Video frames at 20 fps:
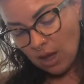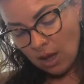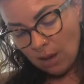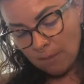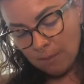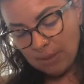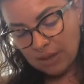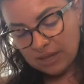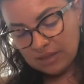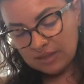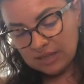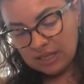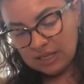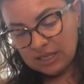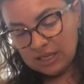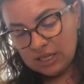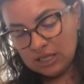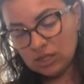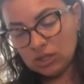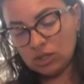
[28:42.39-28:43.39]
But they
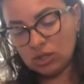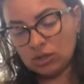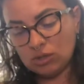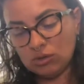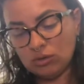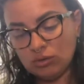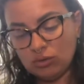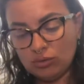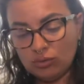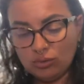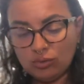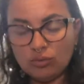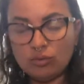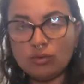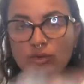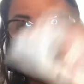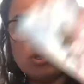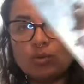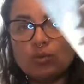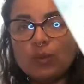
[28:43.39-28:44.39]
need to
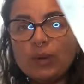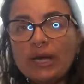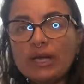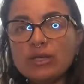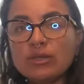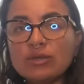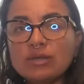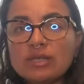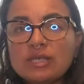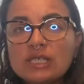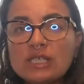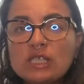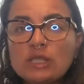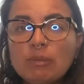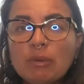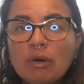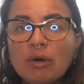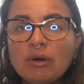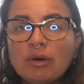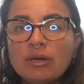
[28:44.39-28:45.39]
surrender to
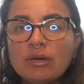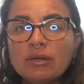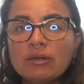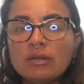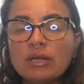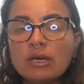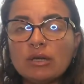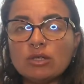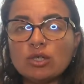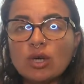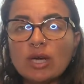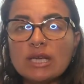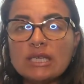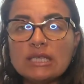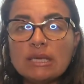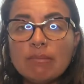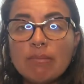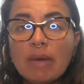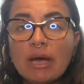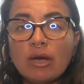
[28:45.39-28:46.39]
spirit. They are trying
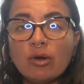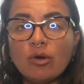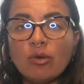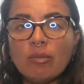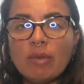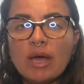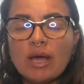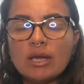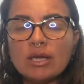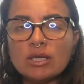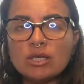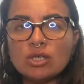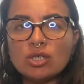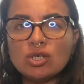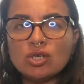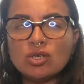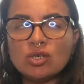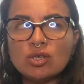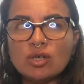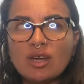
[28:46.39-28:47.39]
to
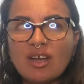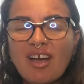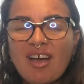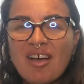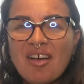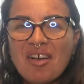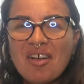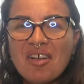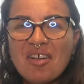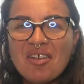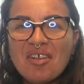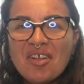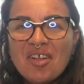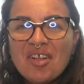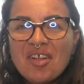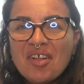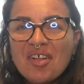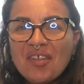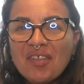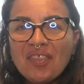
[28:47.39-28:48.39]
micromanage
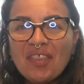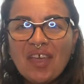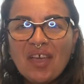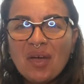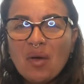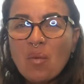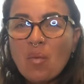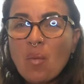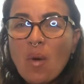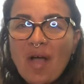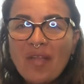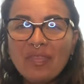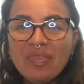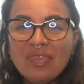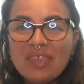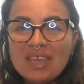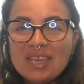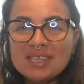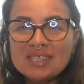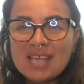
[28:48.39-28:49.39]
like when
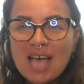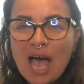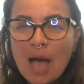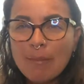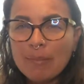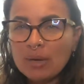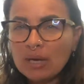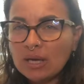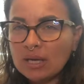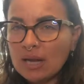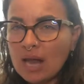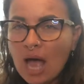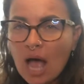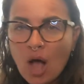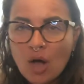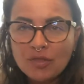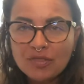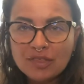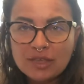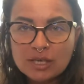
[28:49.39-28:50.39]
things happen,
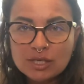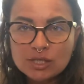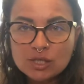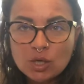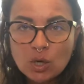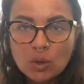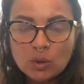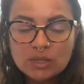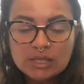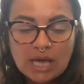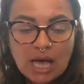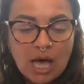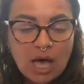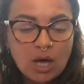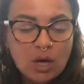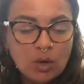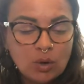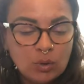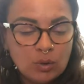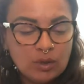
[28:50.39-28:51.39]
how things go
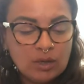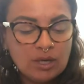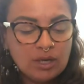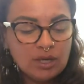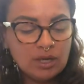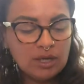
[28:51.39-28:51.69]
down.